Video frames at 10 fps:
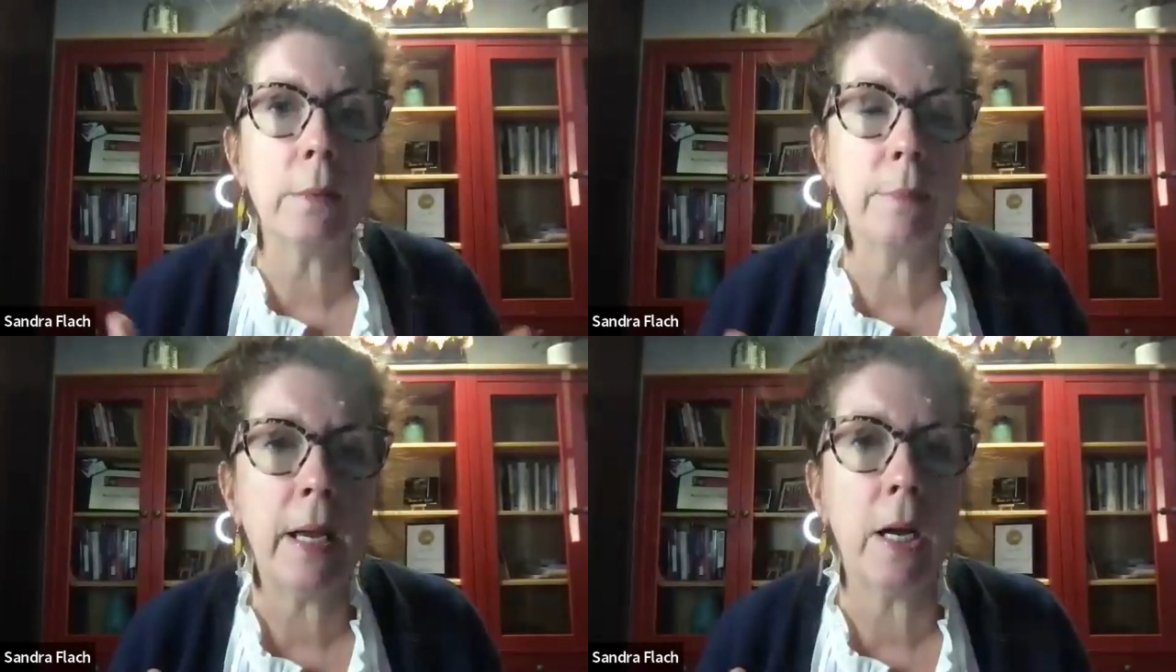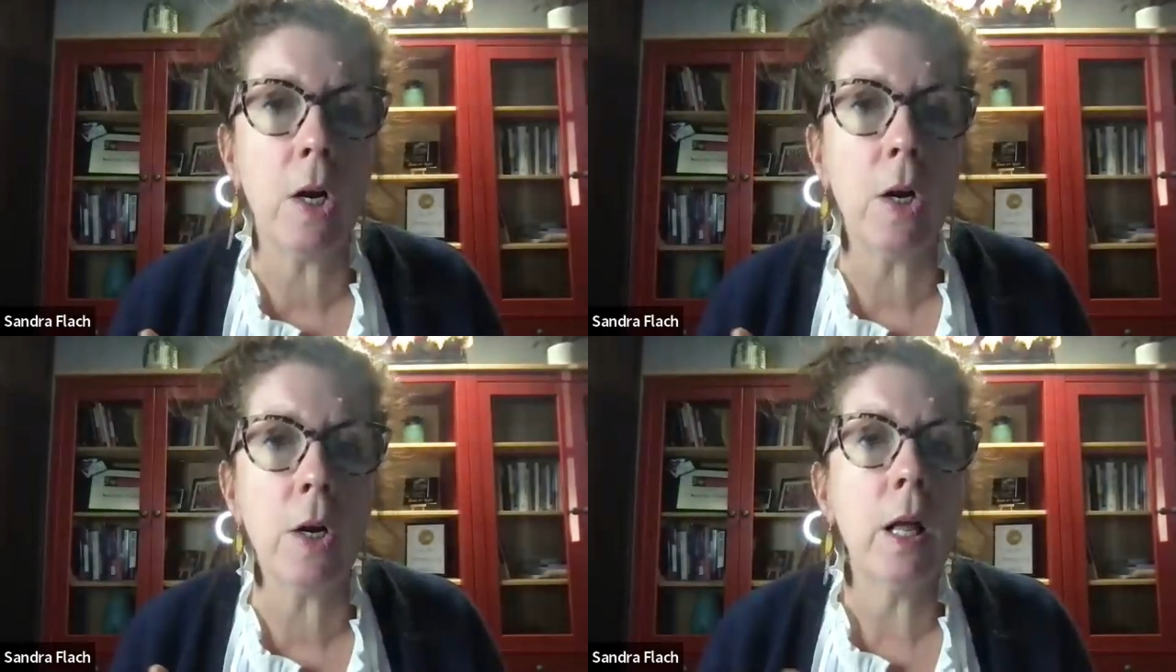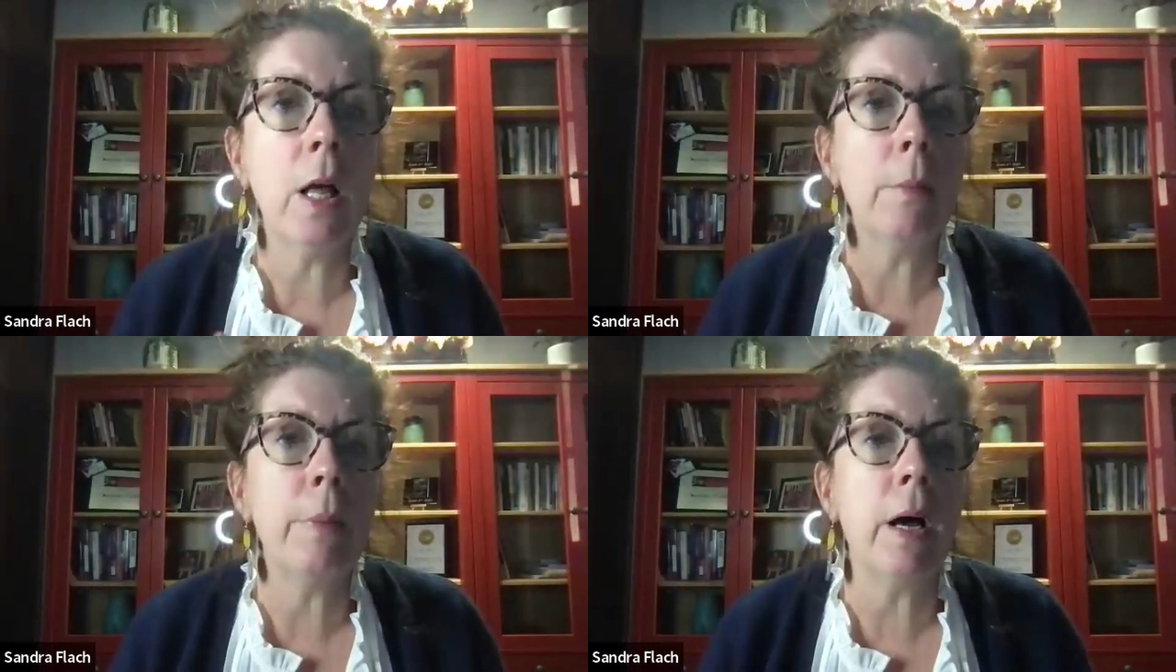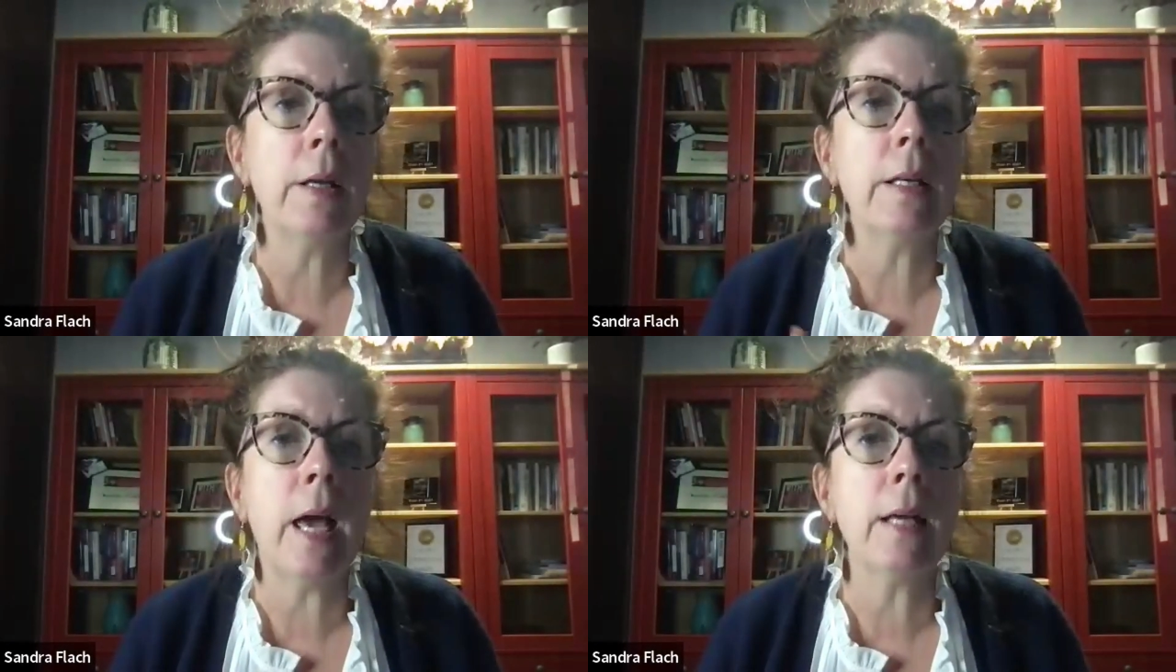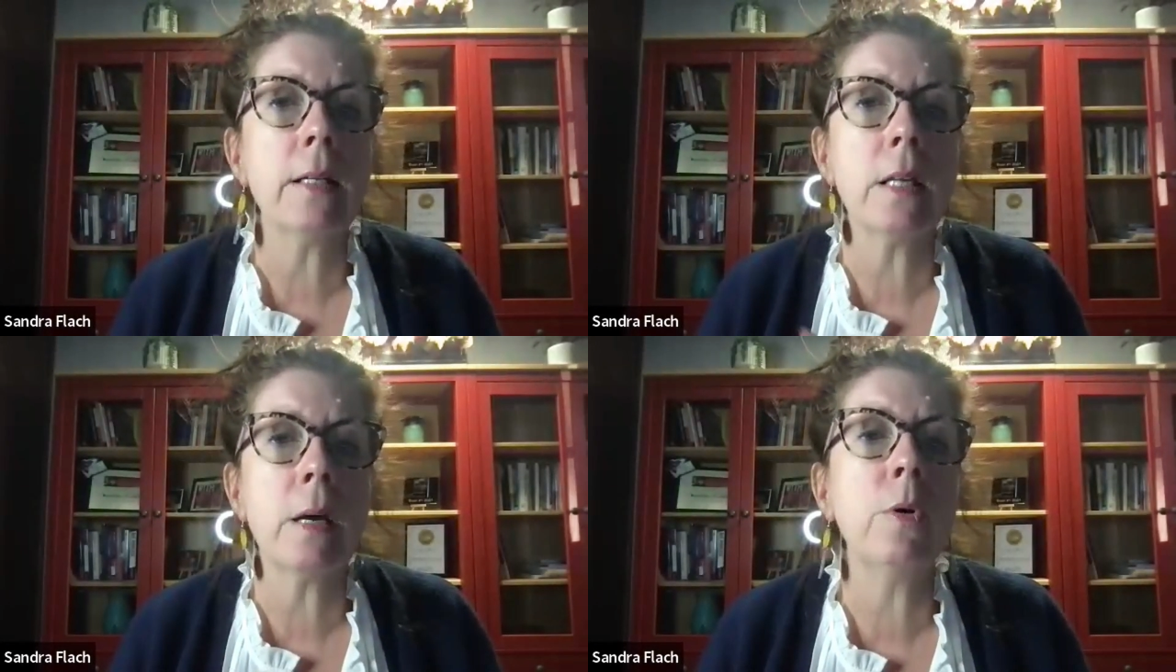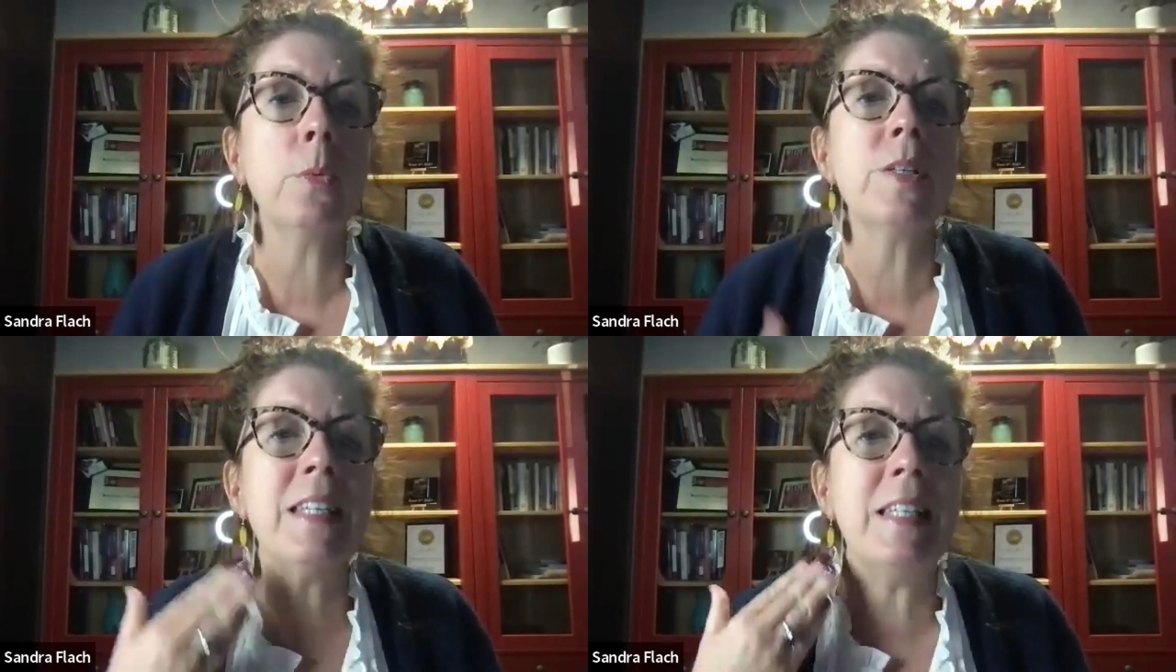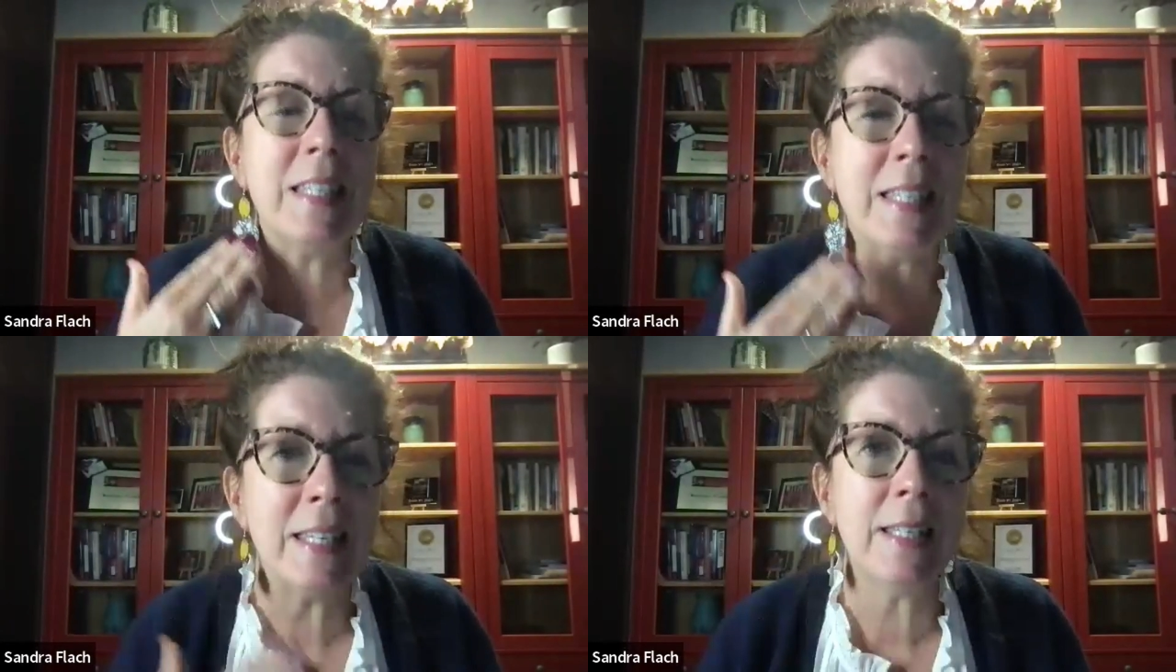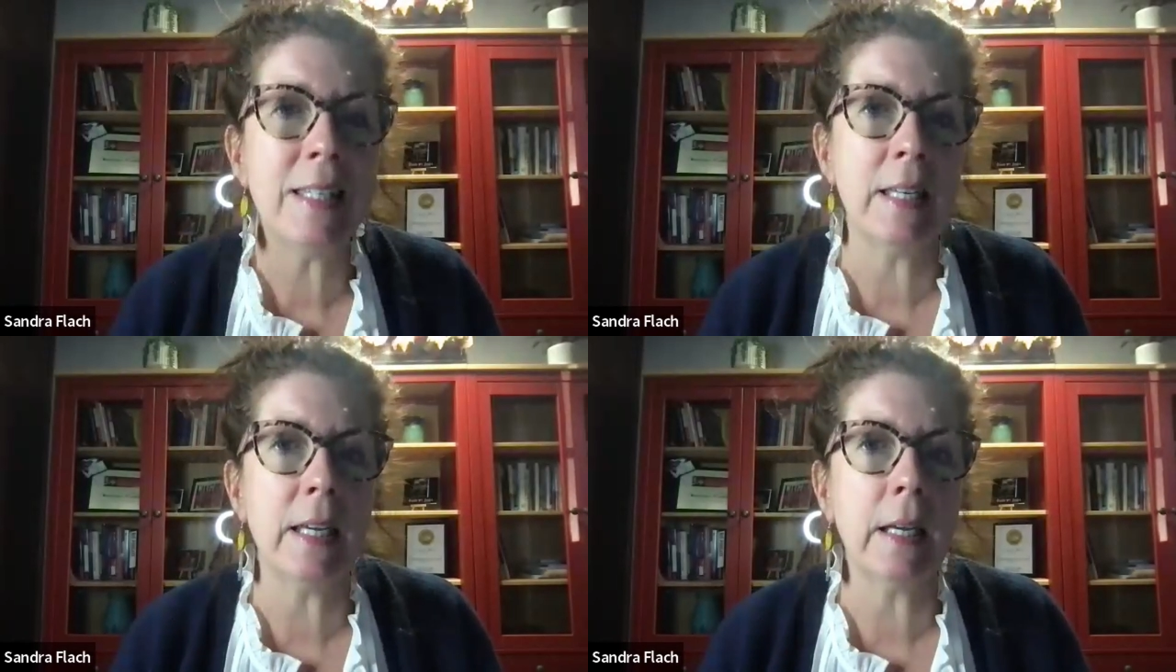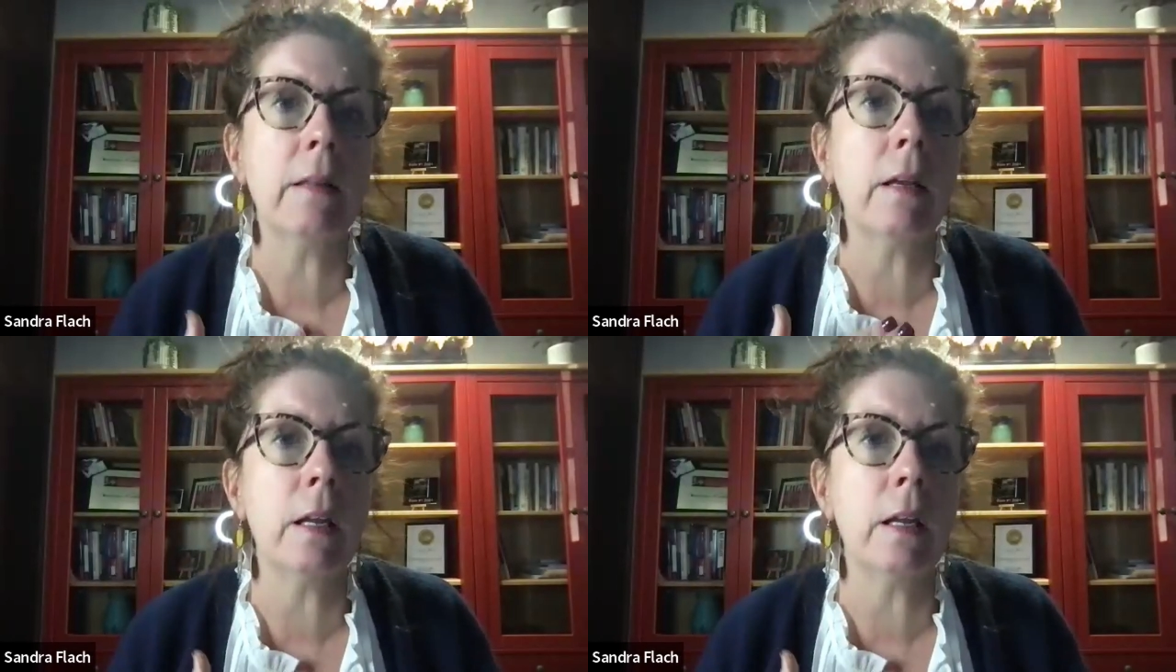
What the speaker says: impaired, but yet someone was insisting that